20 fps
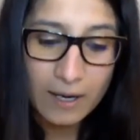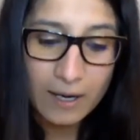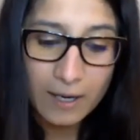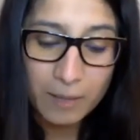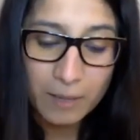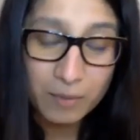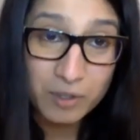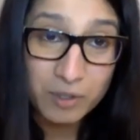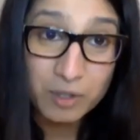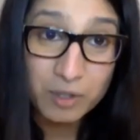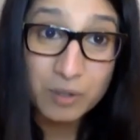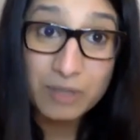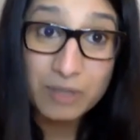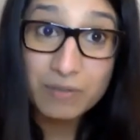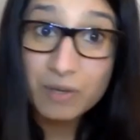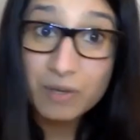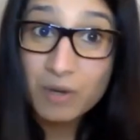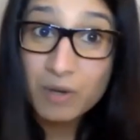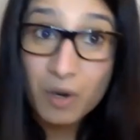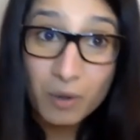Did you
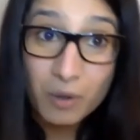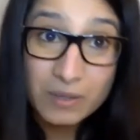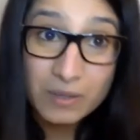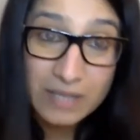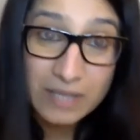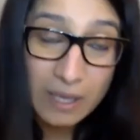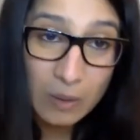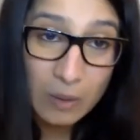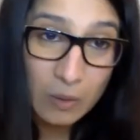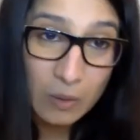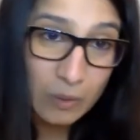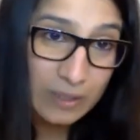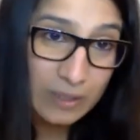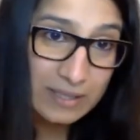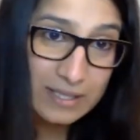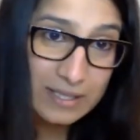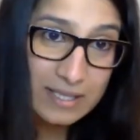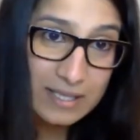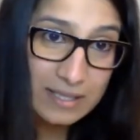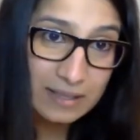even know tech law
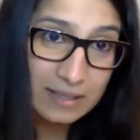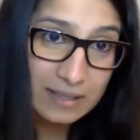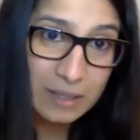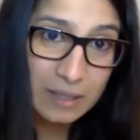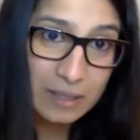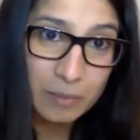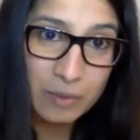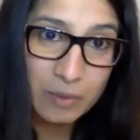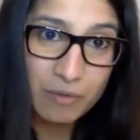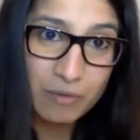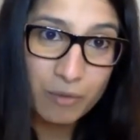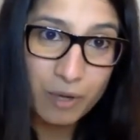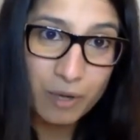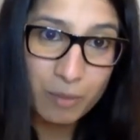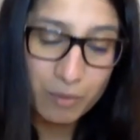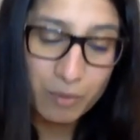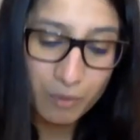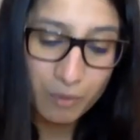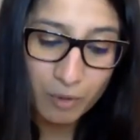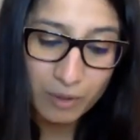existed before
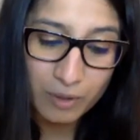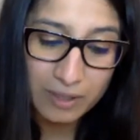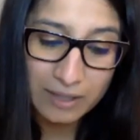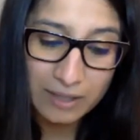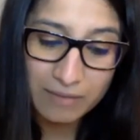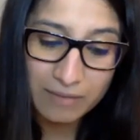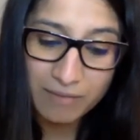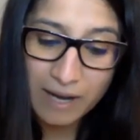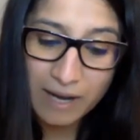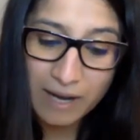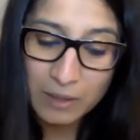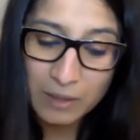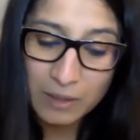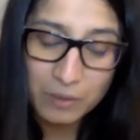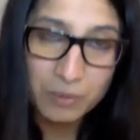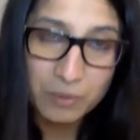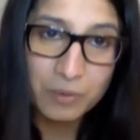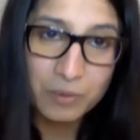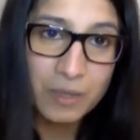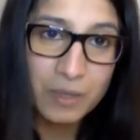it, or did it find
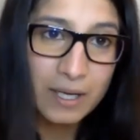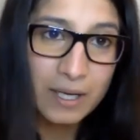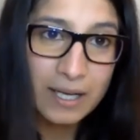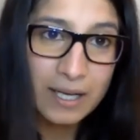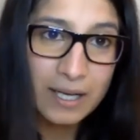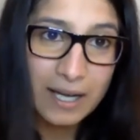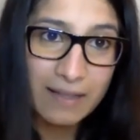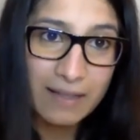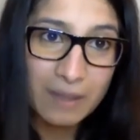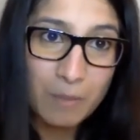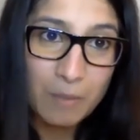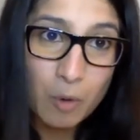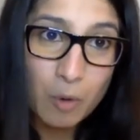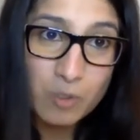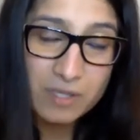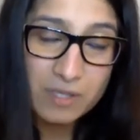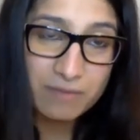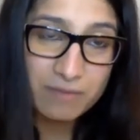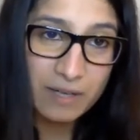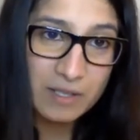you? I think
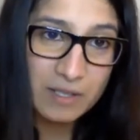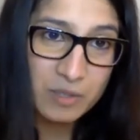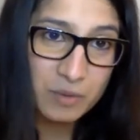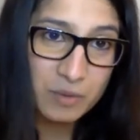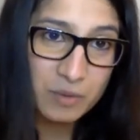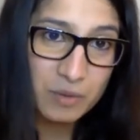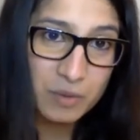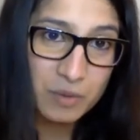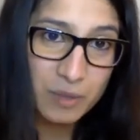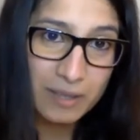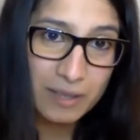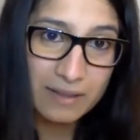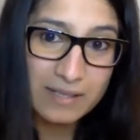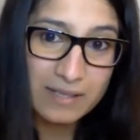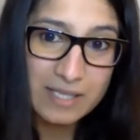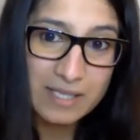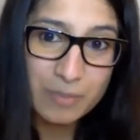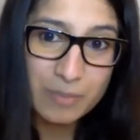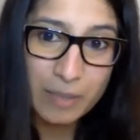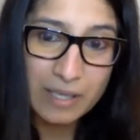most of us who are in
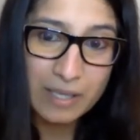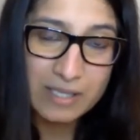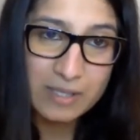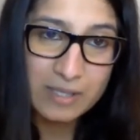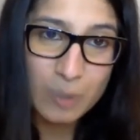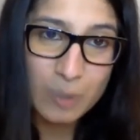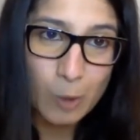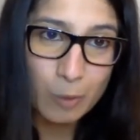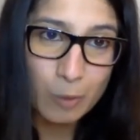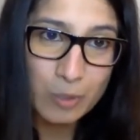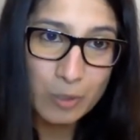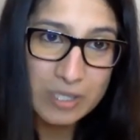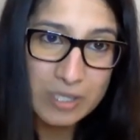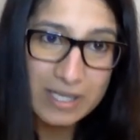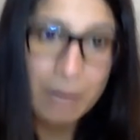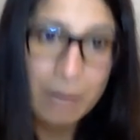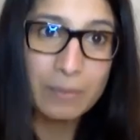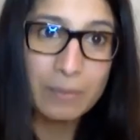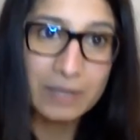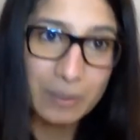this space almost
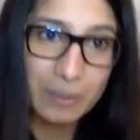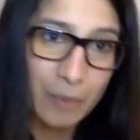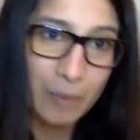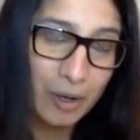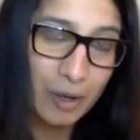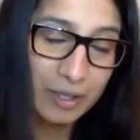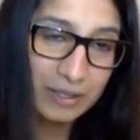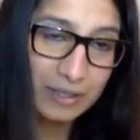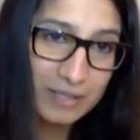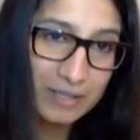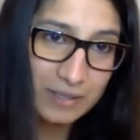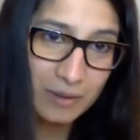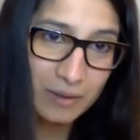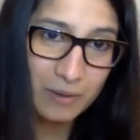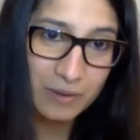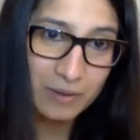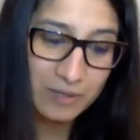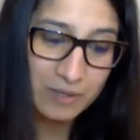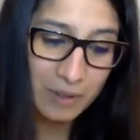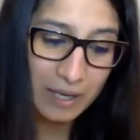stumbled upon it.
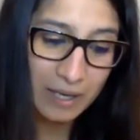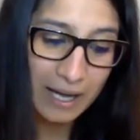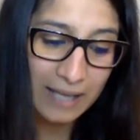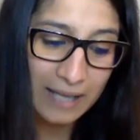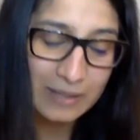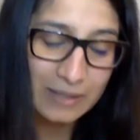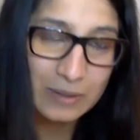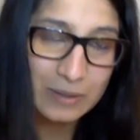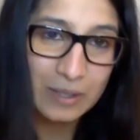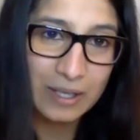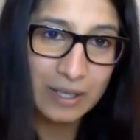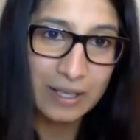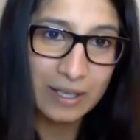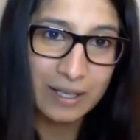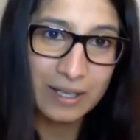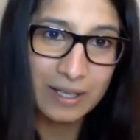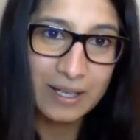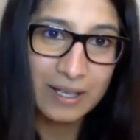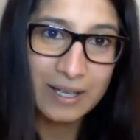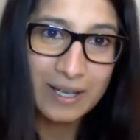So I'd like to
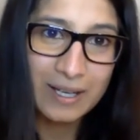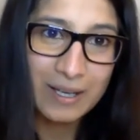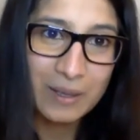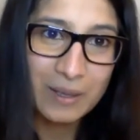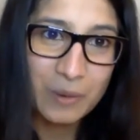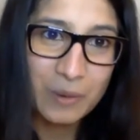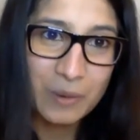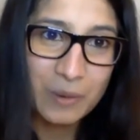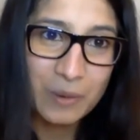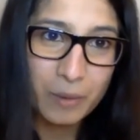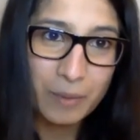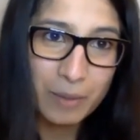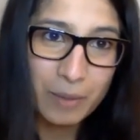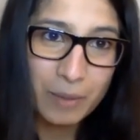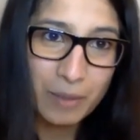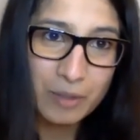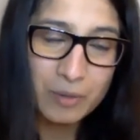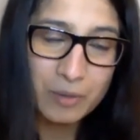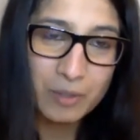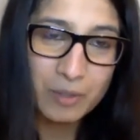hear a bit
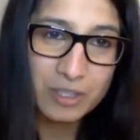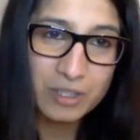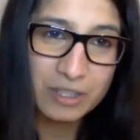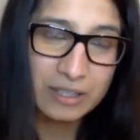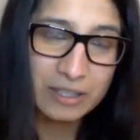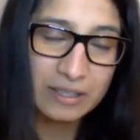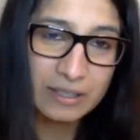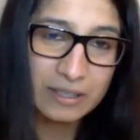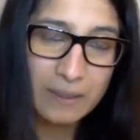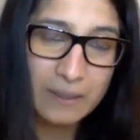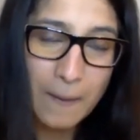about your journey.